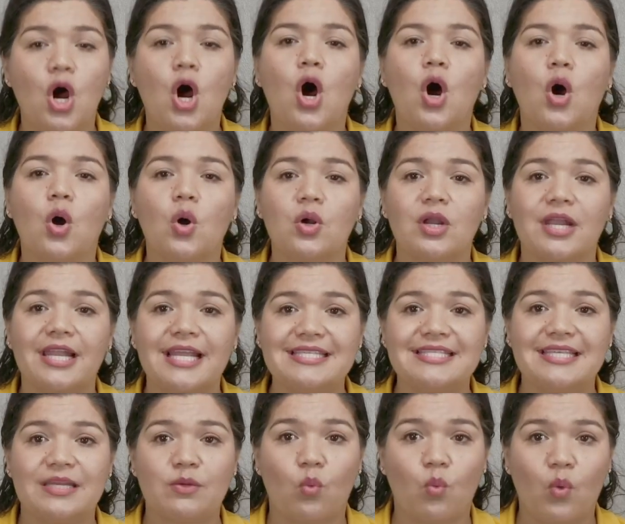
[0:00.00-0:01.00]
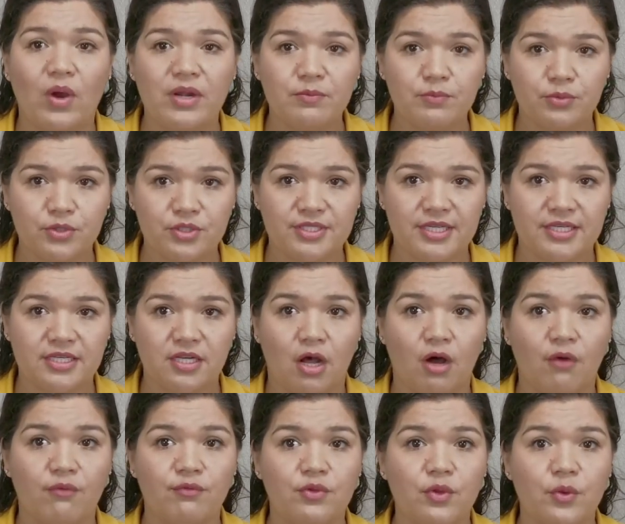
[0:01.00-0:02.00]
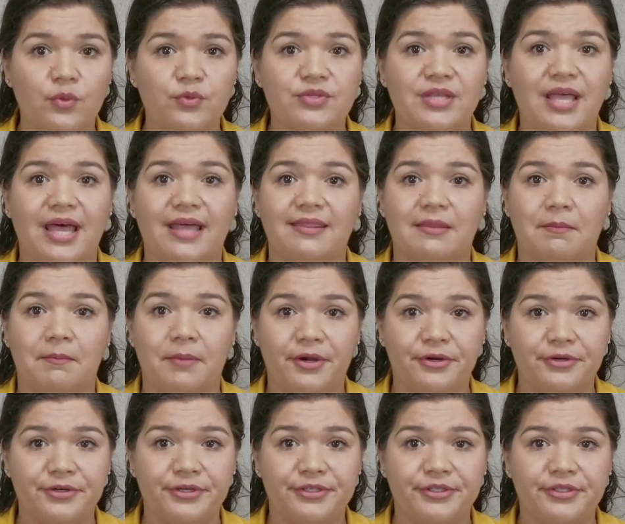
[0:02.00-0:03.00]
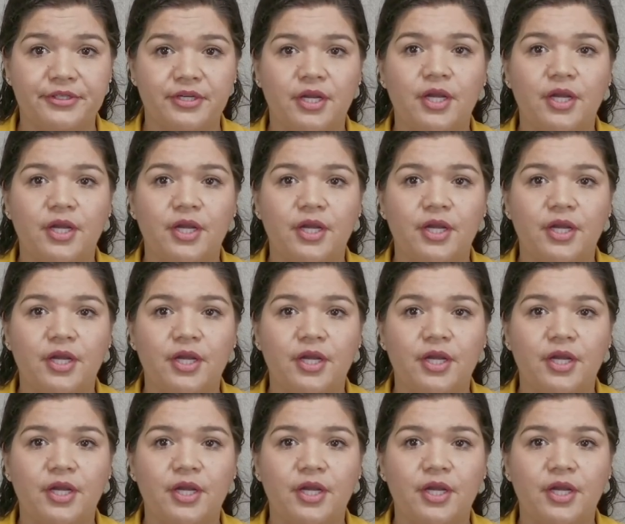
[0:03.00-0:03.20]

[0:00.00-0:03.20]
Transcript: or less than 1% of those at the barrier,